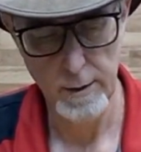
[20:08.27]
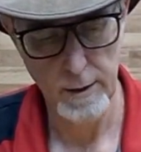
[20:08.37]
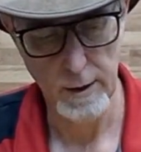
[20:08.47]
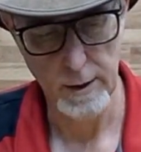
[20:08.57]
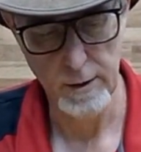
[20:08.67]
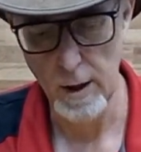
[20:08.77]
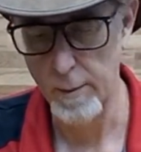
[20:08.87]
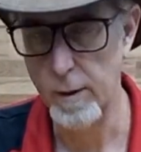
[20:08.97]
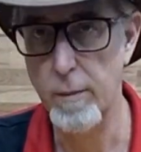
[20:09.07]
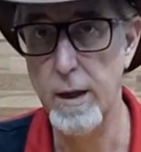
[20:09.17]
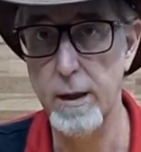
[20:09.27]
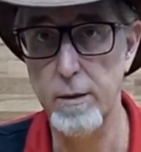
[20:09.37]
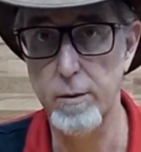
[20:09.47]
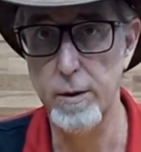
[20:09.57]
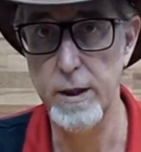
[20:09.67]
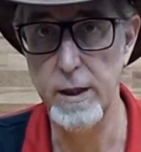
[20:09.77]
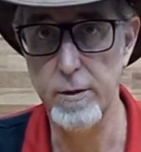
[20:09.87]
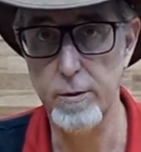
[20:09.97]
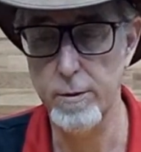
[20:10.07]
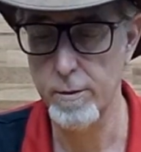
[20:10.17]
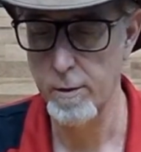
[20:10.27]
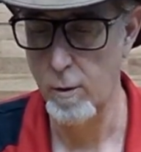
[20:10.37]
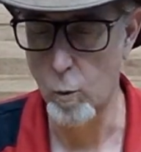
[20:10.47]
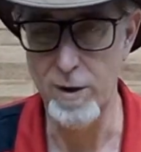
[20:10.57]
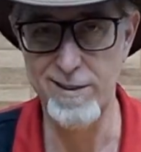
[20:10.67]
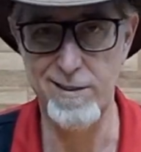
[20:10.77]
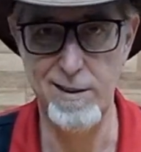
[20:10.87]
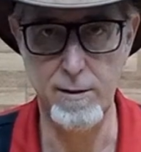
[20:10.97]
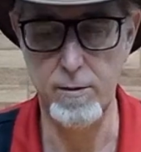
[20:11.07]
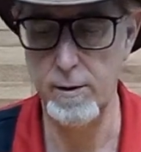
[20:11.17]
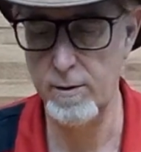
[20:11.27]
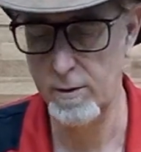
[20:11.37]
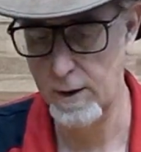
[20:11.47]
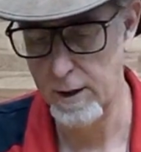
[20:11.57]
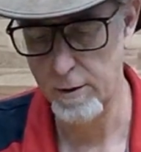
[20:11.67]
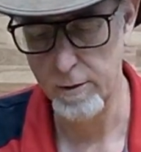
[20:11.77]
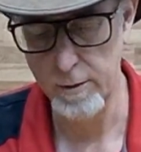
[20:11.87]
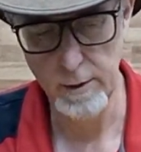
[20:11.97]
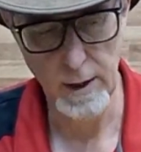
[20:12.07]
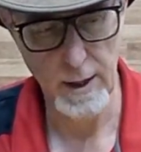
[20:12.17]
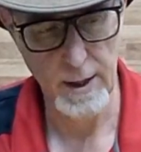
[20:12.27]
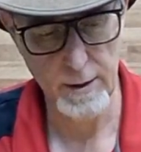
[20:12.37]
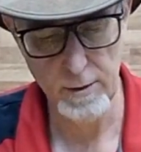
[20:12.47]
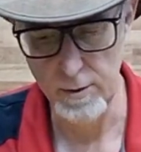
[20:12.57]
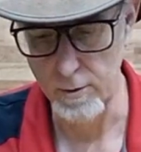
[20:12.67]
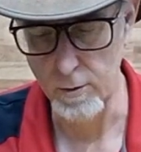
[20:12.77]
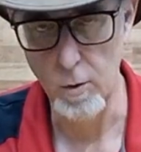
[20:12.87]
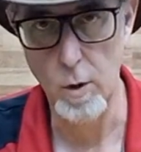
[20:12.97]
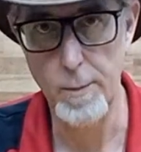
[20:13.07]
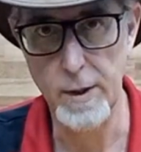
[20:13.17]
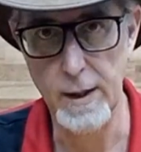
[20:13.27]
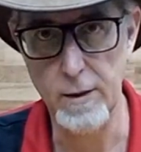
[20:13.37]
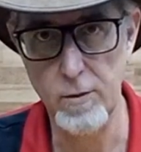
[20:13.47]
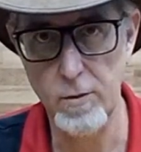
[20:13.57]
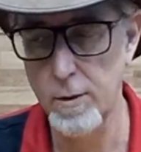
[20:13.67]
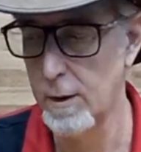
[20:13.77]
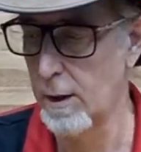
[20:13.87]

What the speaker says: an Atomic Man or any other 1/6 scale guy to go up against.